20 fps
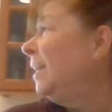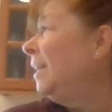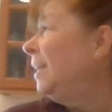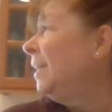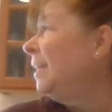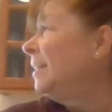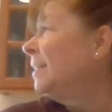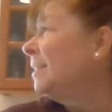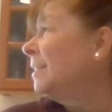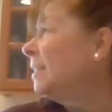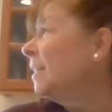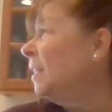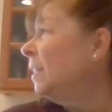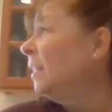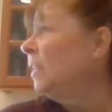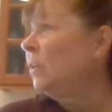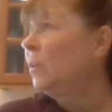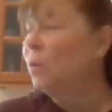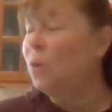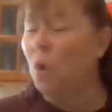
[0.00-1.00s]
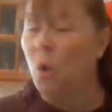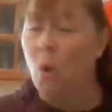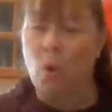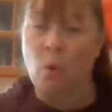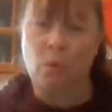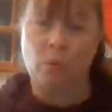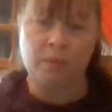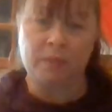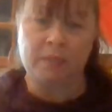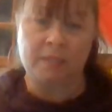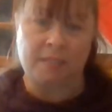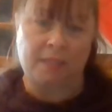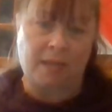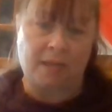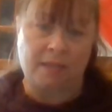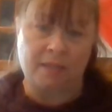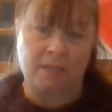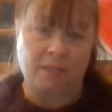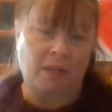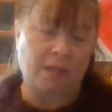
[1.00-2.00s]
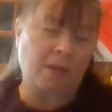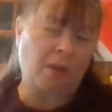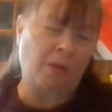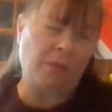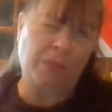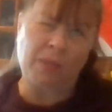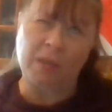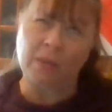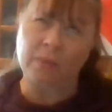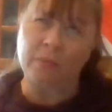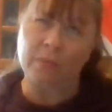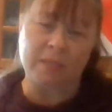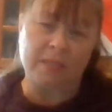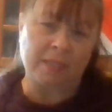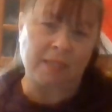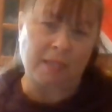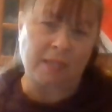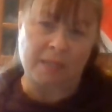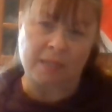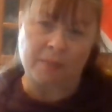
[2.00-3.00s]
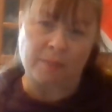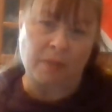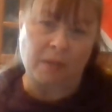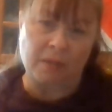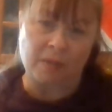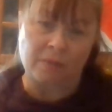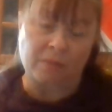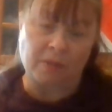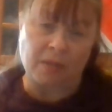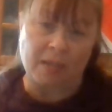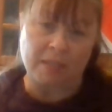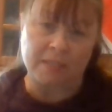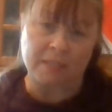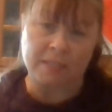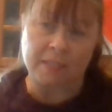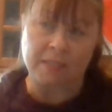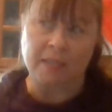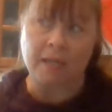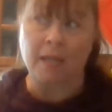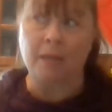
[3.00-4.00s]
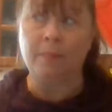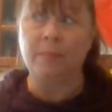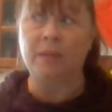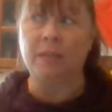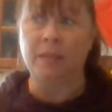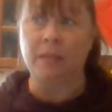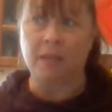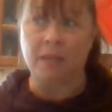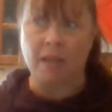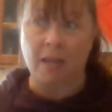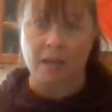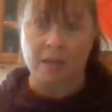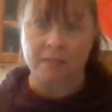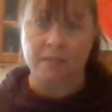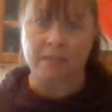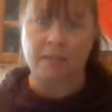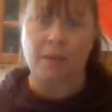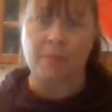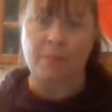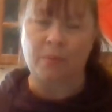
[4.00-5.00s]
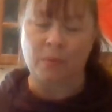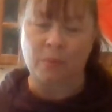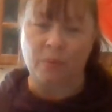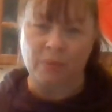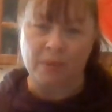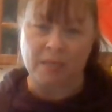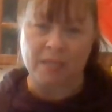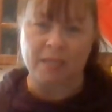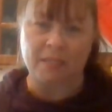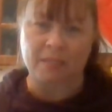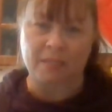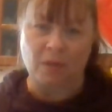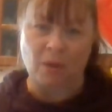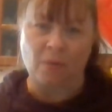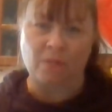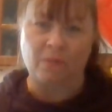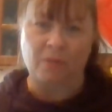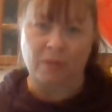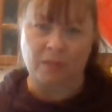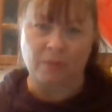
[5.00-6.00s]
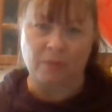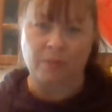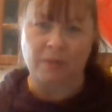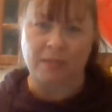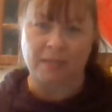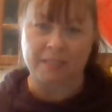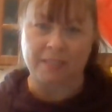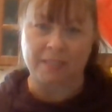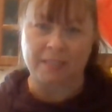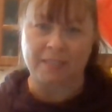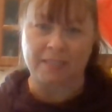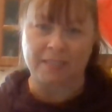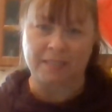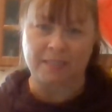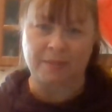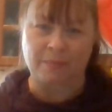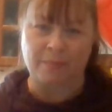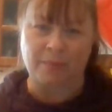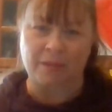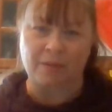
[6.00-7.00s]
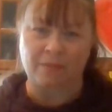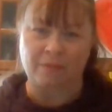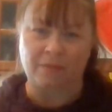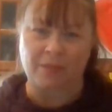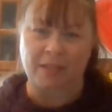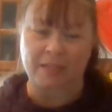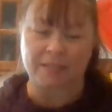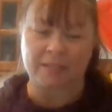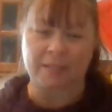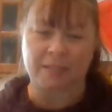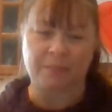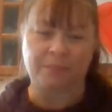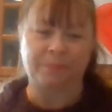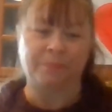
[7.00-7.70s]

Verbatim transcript: It's a little cold today, so I don't think we'll see any butterflies today, but in the next couple weeks, hopefully, we'll get to see some butterflies.